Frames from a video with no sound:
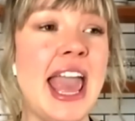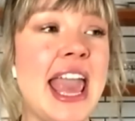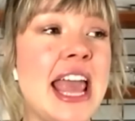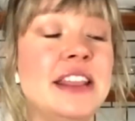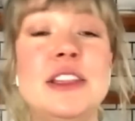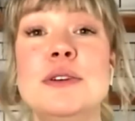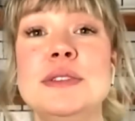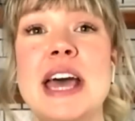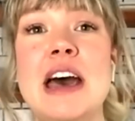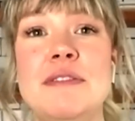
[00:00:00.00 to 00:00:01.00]
and
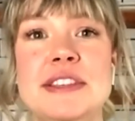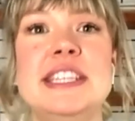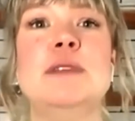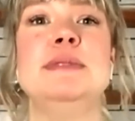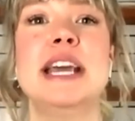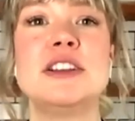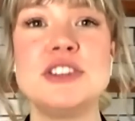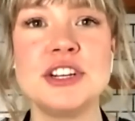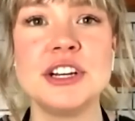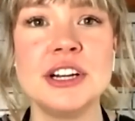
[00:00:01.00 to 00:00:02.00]
those have the same
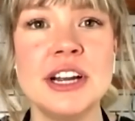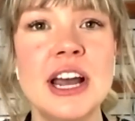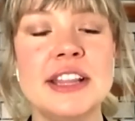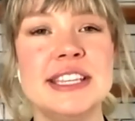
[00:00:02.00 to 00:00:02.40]
texture,